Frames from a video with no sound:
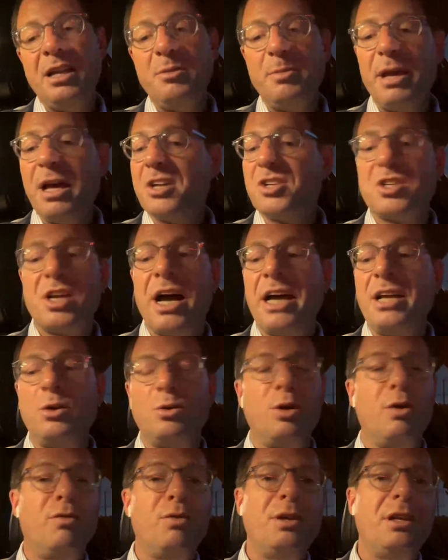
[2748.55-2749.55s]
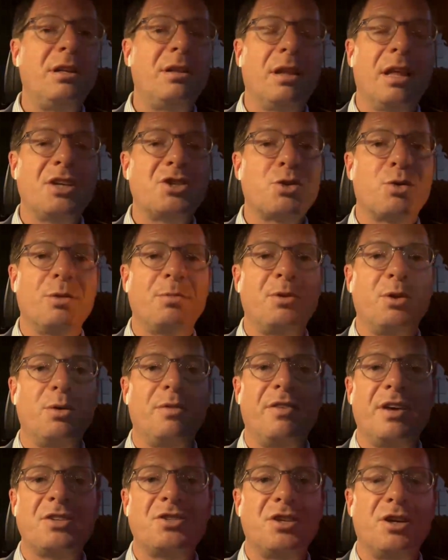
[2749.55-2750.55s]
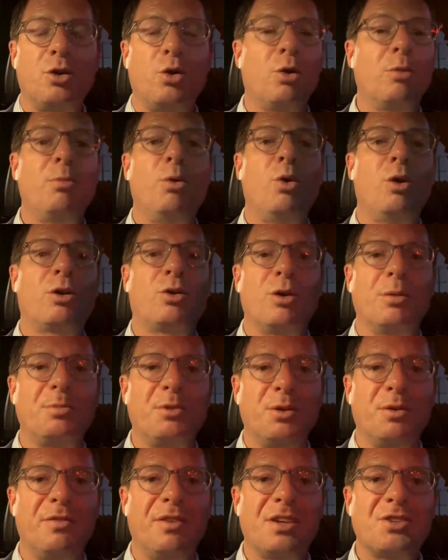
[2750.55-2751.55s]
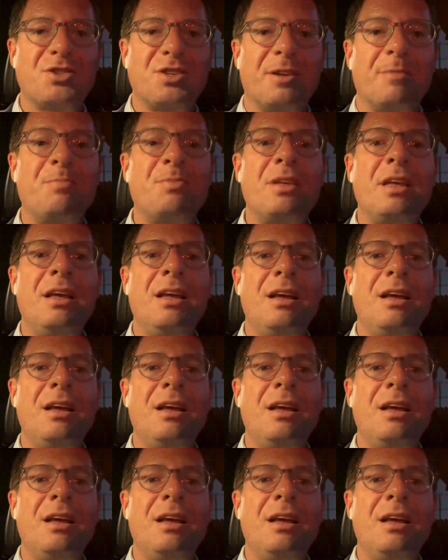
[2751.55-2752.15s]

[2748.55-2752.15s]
And to be honest, I don't know if we need less crypto investing or more crypto investing.